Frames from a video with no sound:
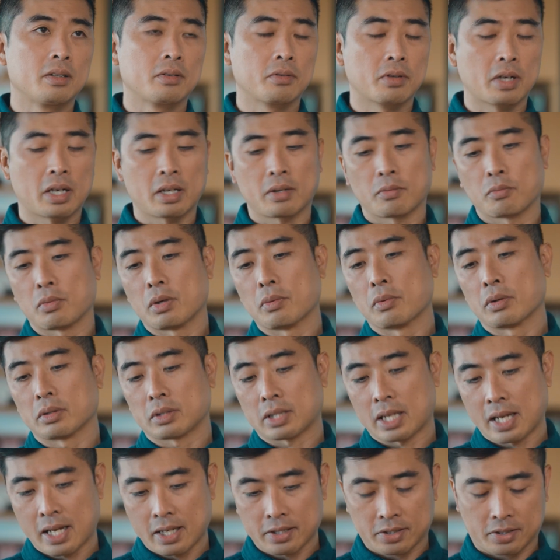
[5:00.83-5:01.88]
right? We will
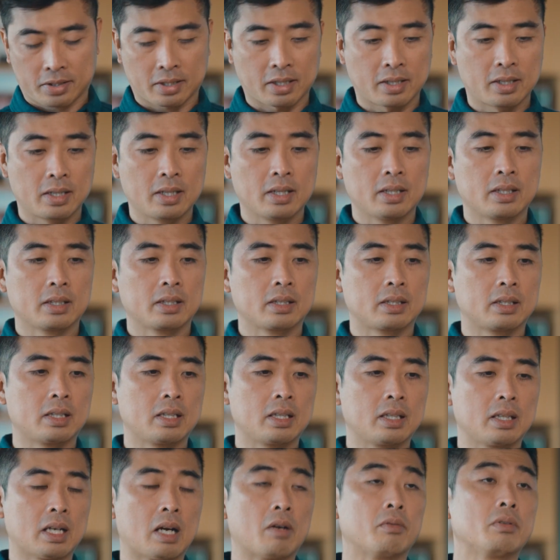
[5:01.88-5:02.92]
test
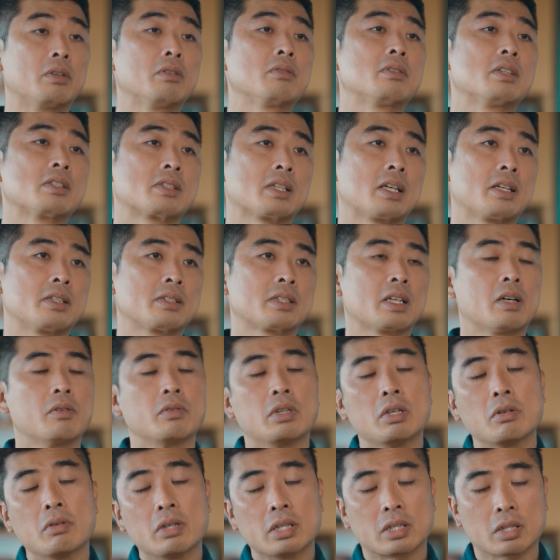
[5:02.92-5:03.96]
our new designs, our
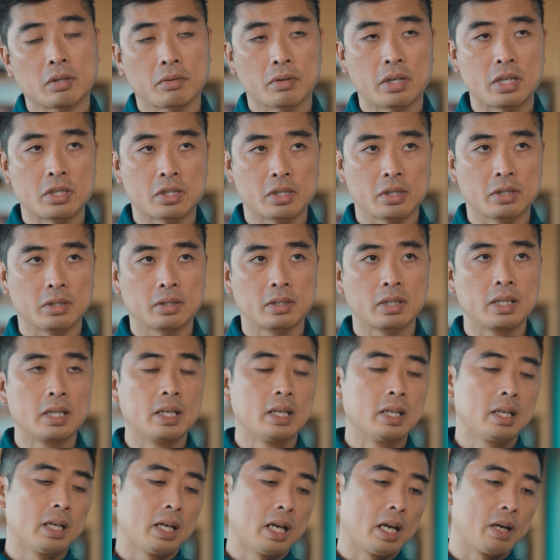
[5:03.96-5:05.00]
new iteration,
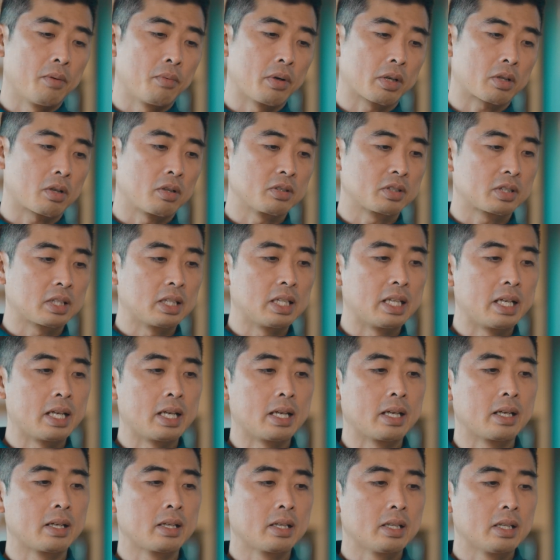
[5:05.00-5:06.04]
and we're constantly